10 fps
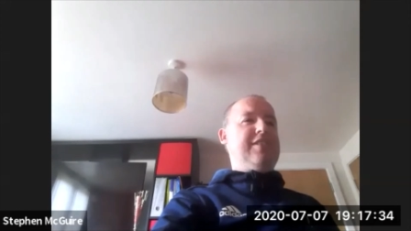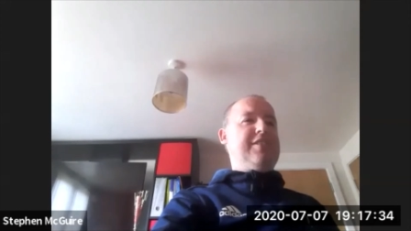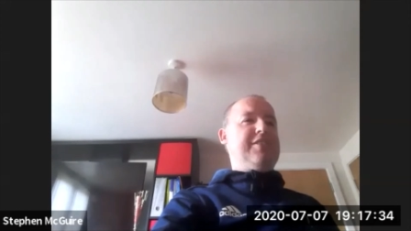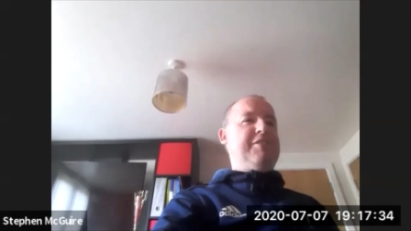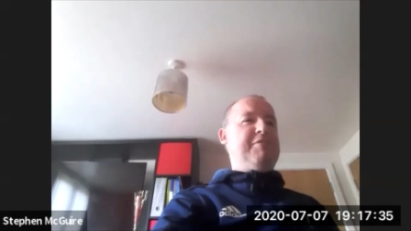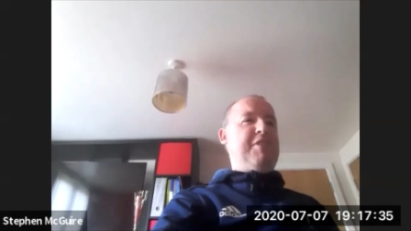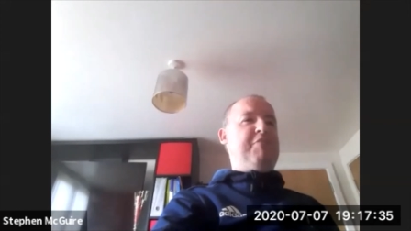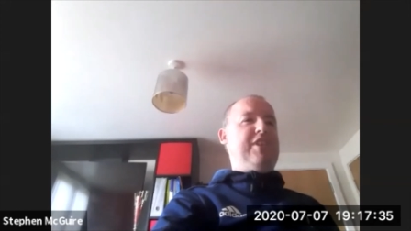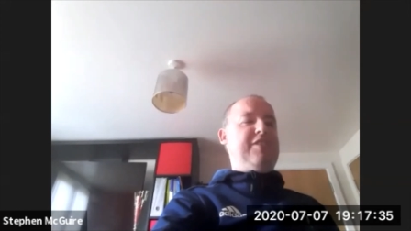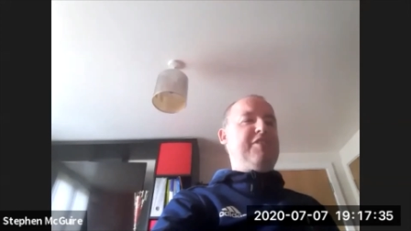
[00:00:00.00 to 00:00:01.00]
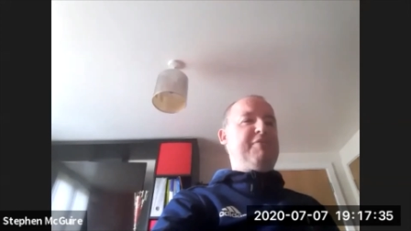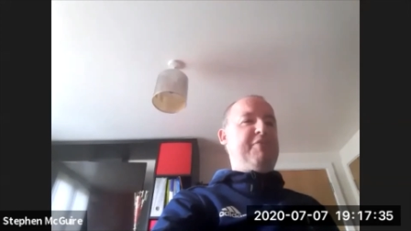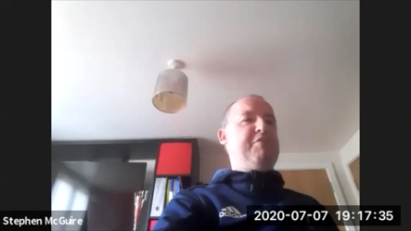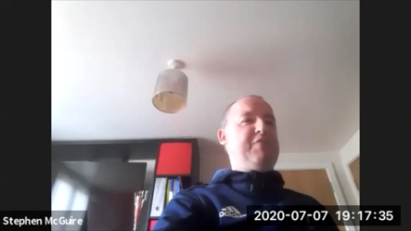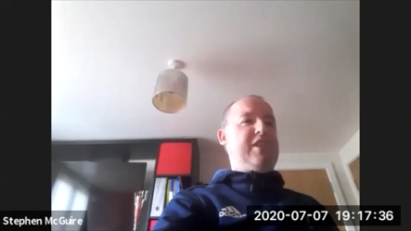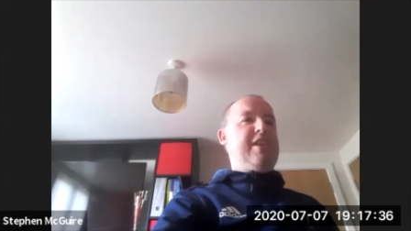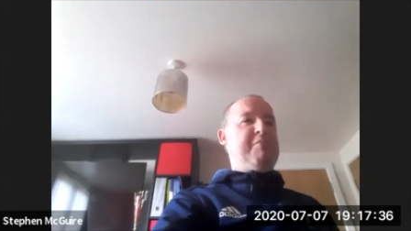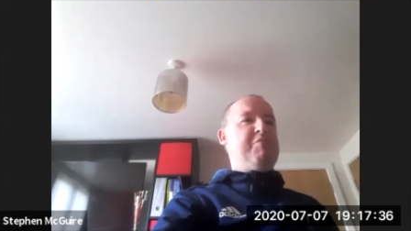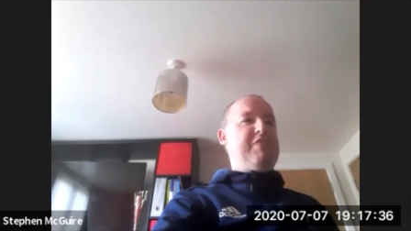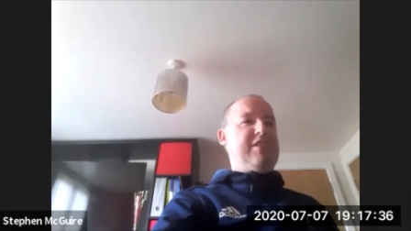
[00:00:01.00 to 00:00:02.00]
So I'm really looking forward to that moment.